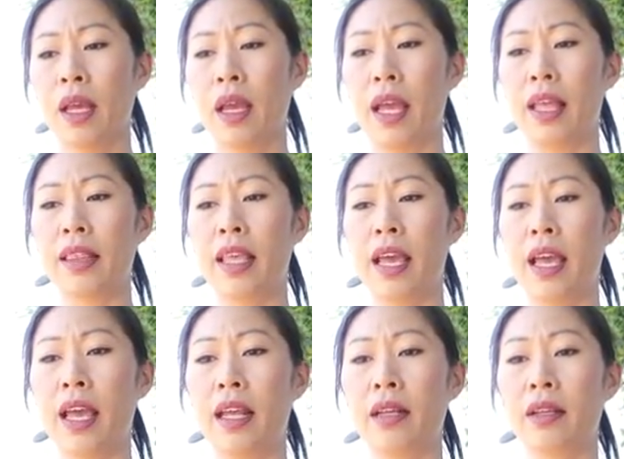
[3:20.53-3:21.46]
and
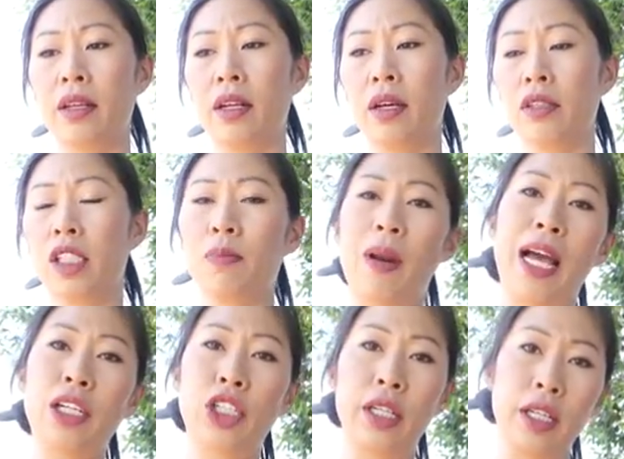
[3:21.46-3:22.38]
then
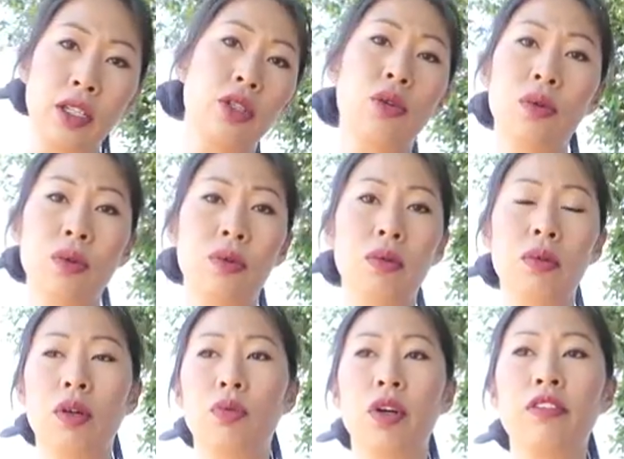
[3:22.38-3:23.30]
splashing into
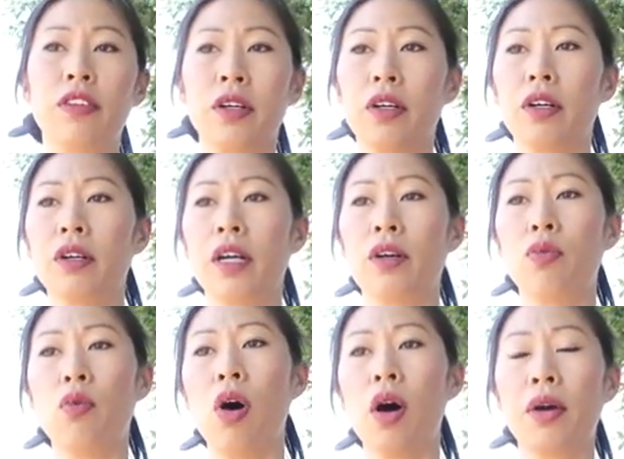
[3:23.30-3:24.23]
the river
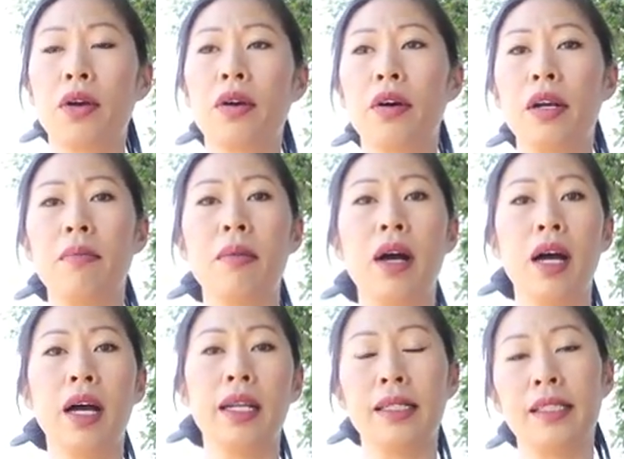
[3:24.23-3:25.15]
and water and
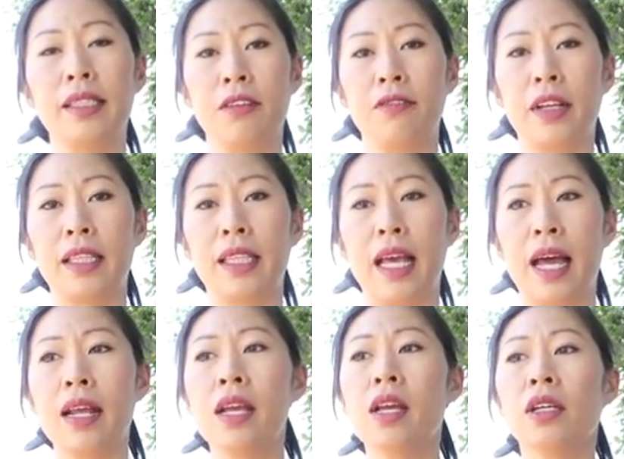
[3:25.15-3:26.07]
mud and stuff like that.